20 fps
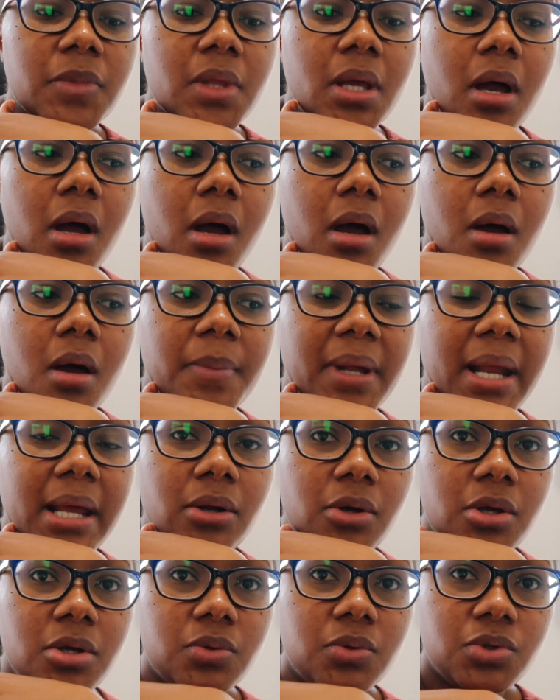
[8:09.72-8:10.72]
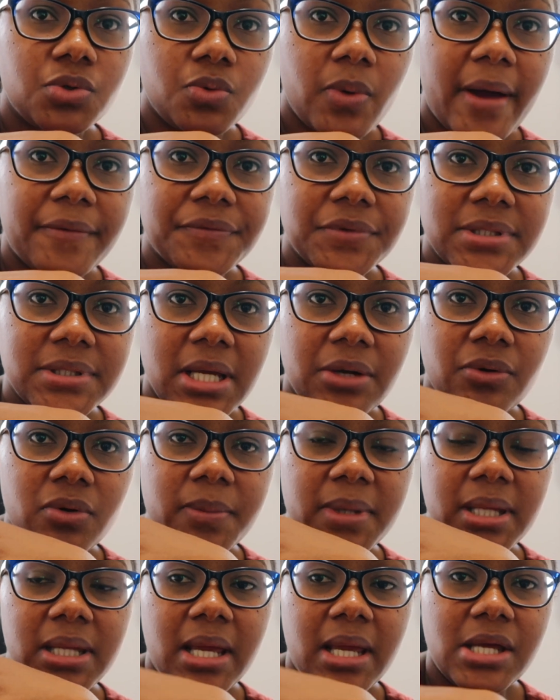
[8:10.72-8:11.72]
but I know you do have to take
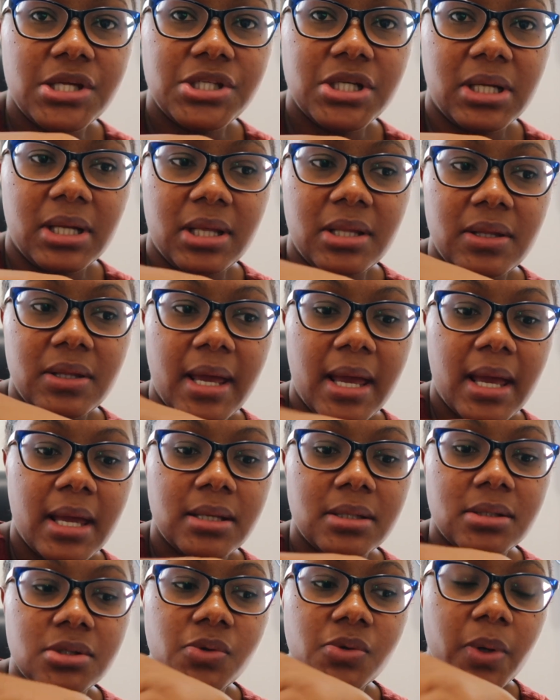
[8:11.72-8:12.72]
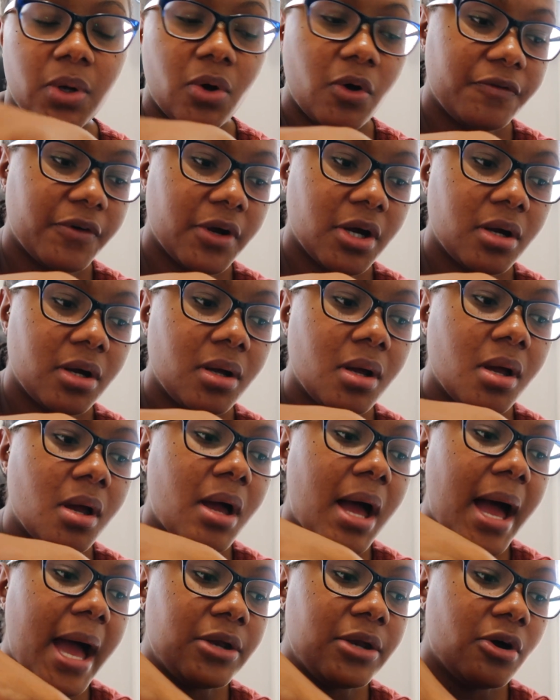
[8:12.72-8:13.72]
remediation and then do it over.
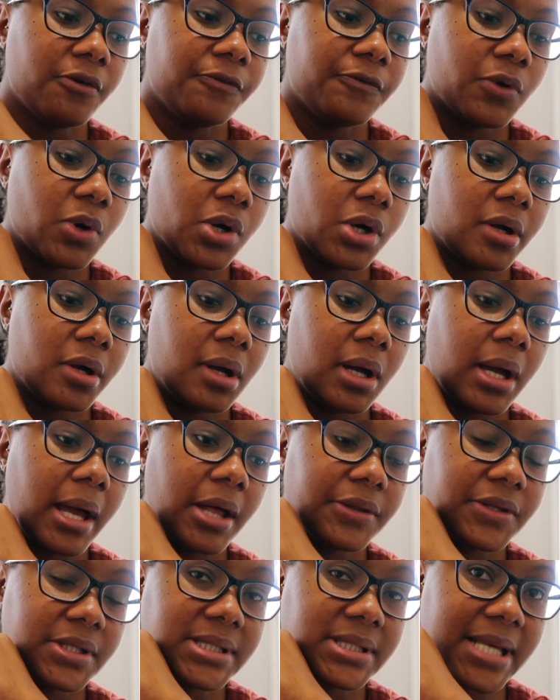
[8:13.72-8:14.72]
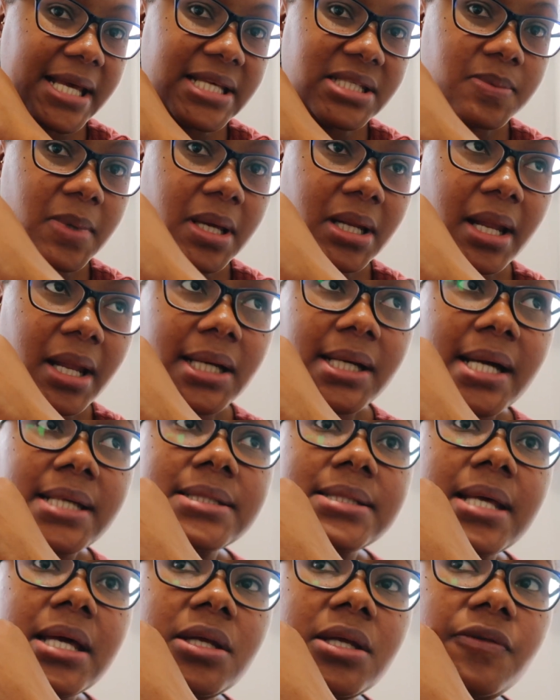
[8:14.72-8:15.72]
I know for health assessment, like I
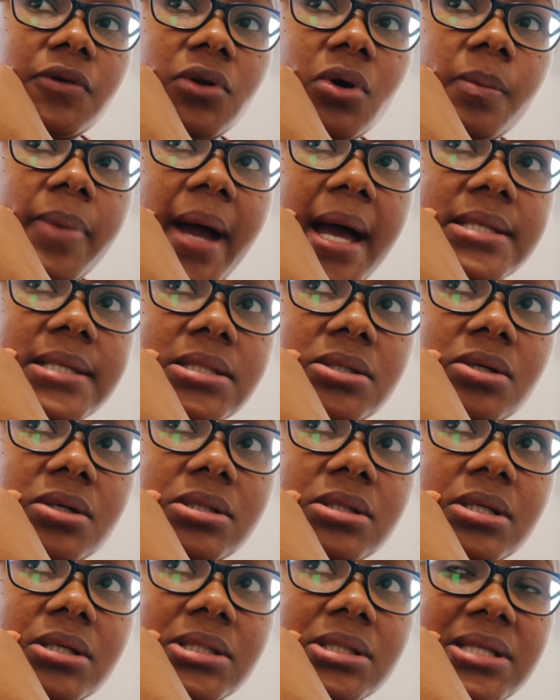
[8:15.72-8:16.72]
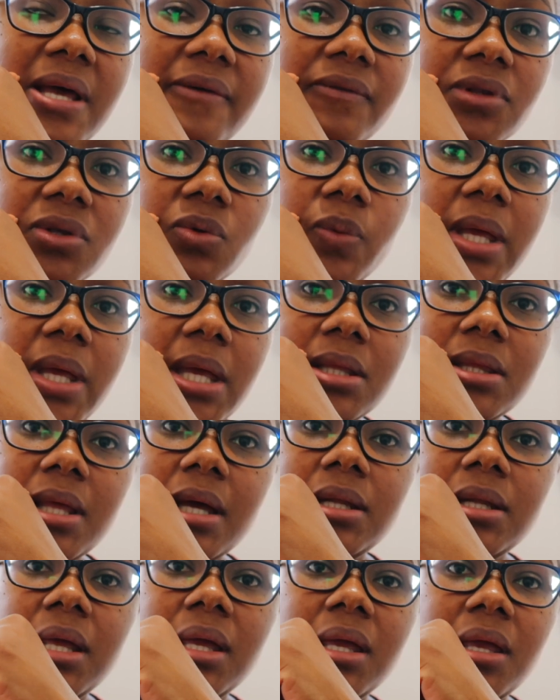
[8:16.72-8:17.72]
said, if you don't pass it on the 7th week,
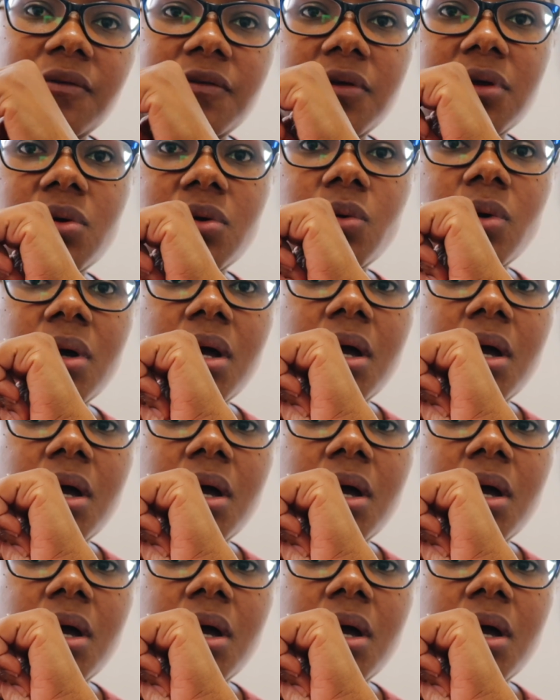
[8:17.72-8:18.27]
then they give you